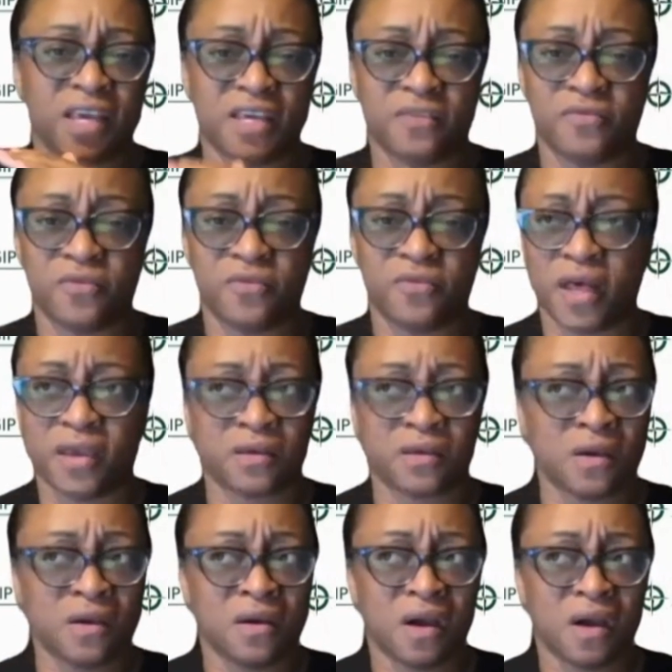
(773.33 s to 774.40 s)
gave you
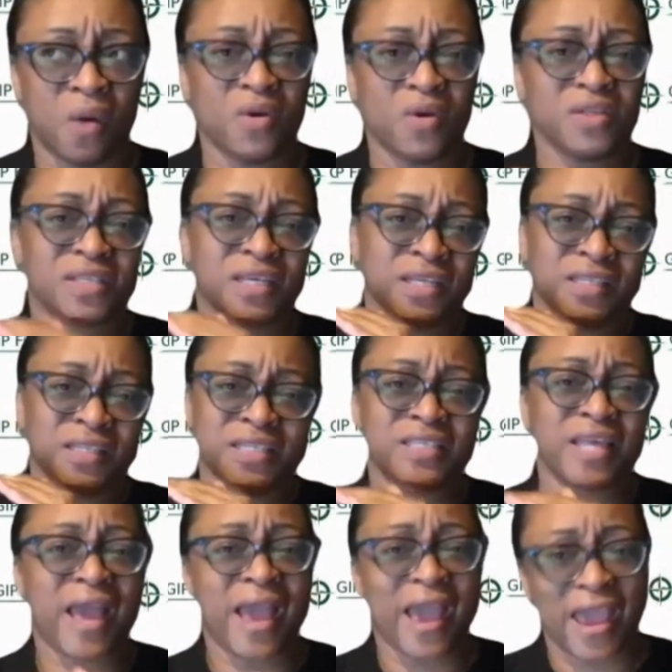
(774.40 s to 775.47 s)
like, I want to say at
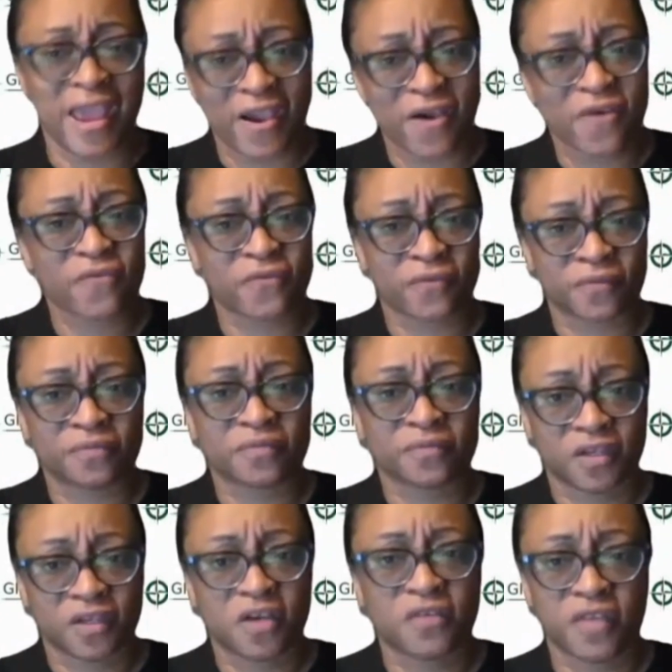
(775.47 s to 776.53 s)
least half
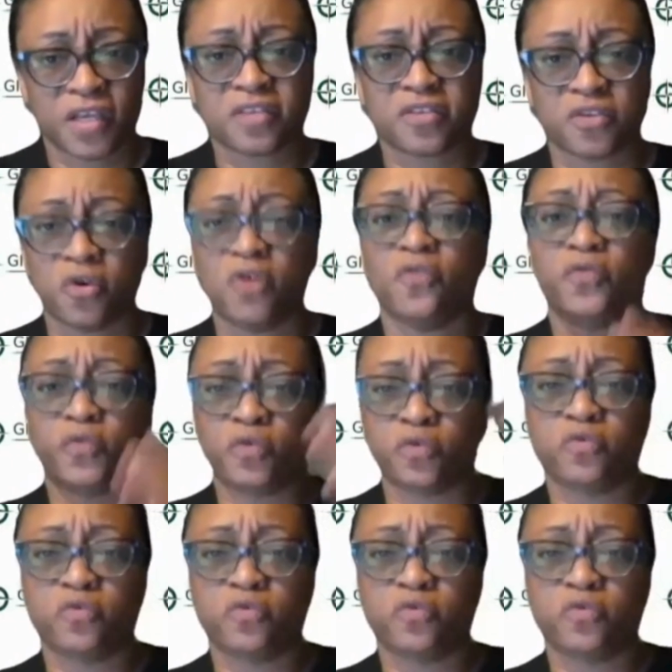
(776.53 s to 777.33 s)
of that. So if you